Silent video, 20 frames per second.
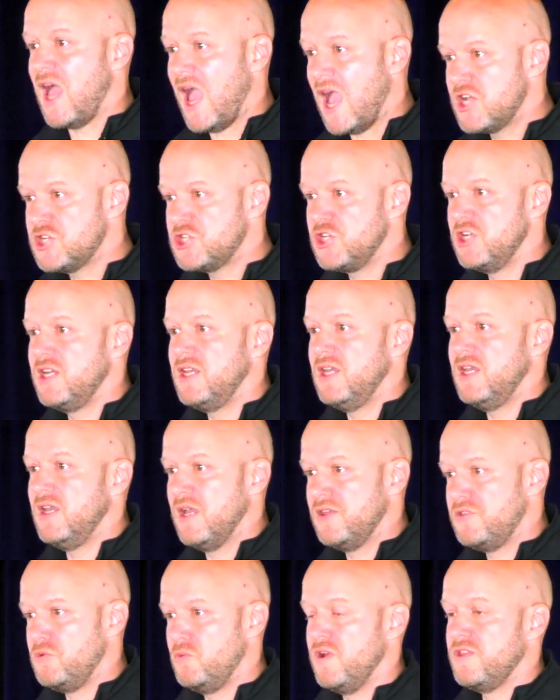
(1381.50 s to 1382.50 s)

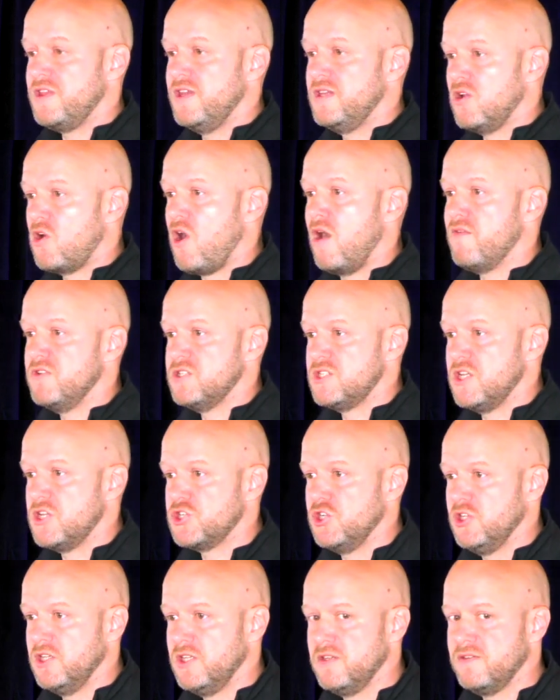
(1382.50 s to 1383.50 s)
actually within the
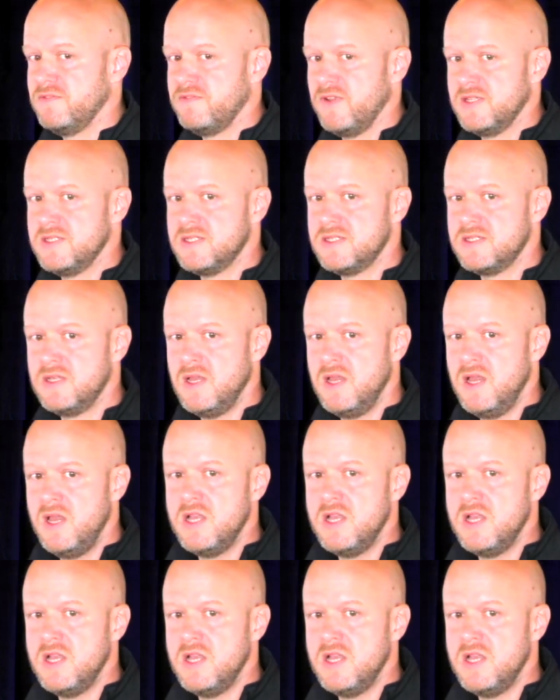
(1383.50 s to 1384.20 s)
conversational interface.